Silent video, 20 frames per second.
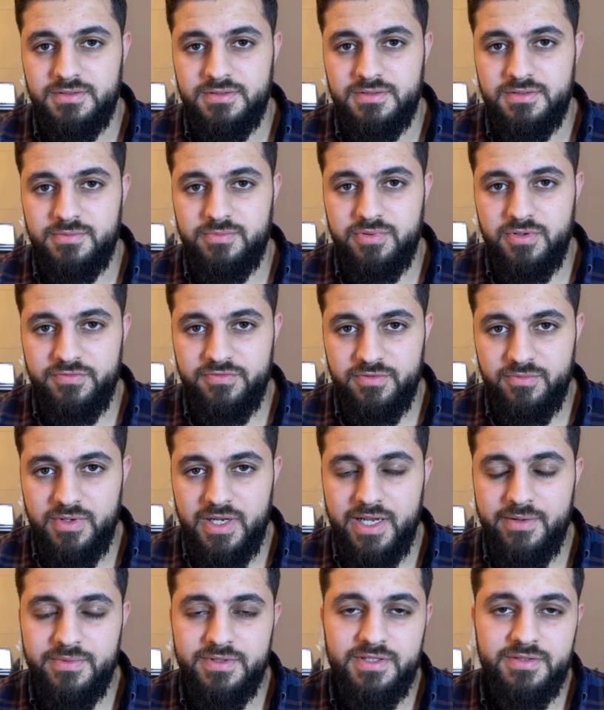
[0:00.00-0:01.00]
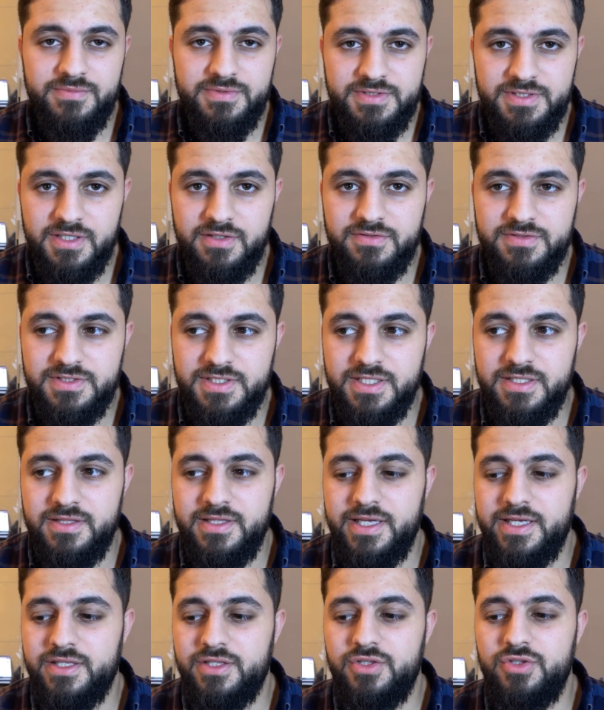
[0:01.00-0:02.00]
The Prophet Muhammad himself said
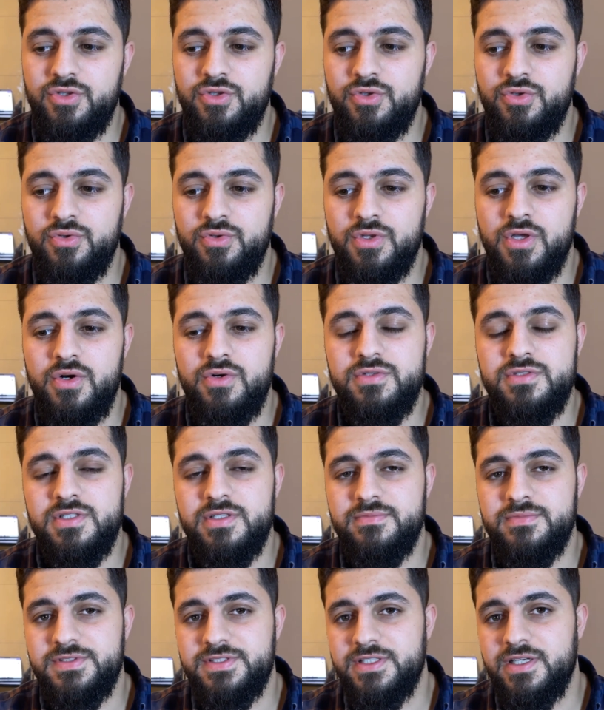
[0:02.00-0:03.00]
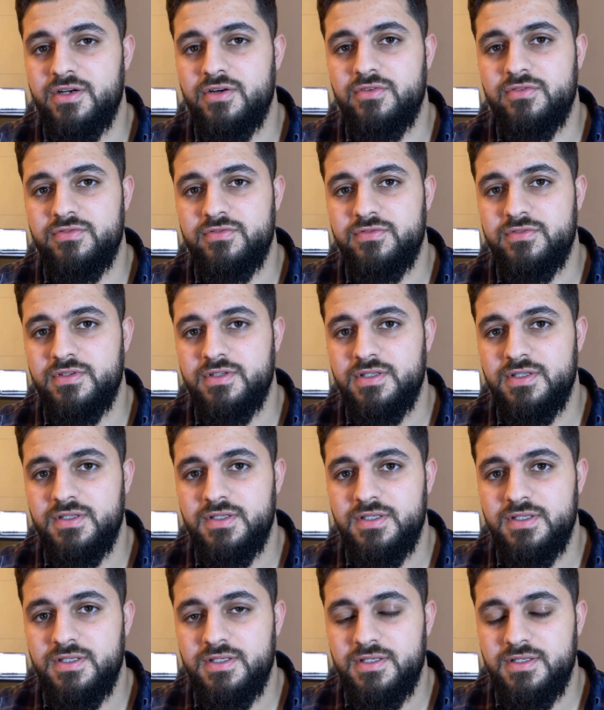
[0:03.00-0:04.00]
that he who knows himself
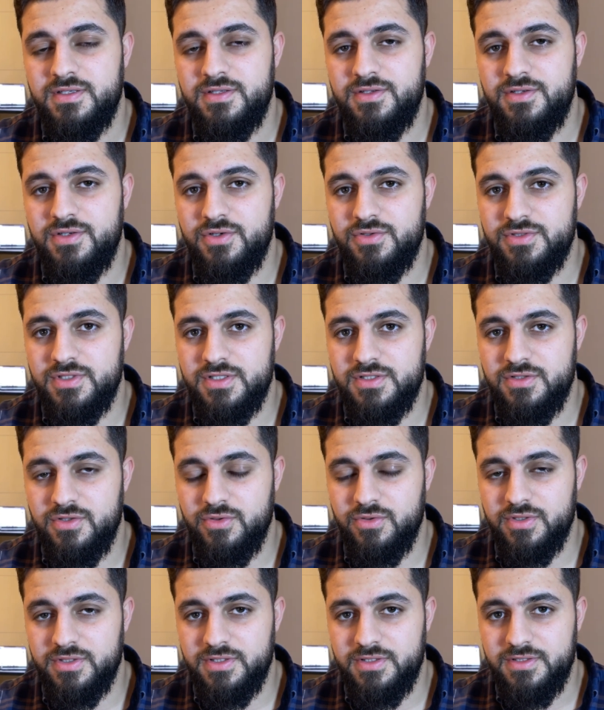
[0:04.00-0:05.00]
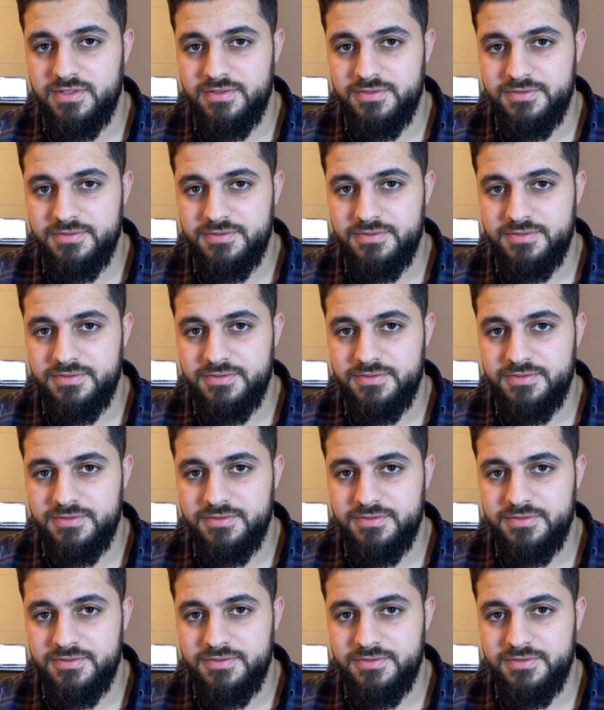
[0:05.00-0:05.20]
knows his Lord.